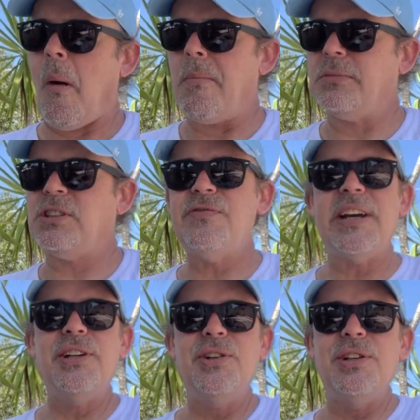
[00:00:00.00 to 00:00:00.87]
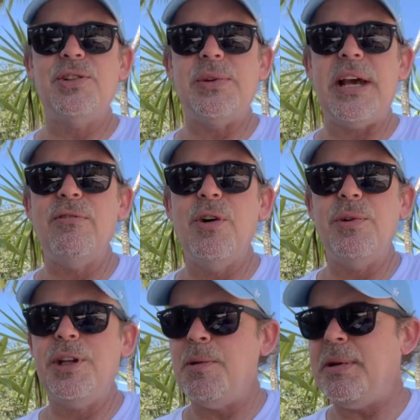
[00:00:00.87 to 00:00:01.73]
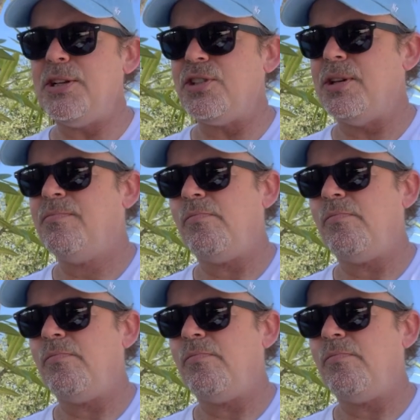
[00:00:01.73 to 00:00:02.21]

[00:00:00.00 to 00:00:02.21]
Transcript: Let's see if I can do this without ruining the pizza.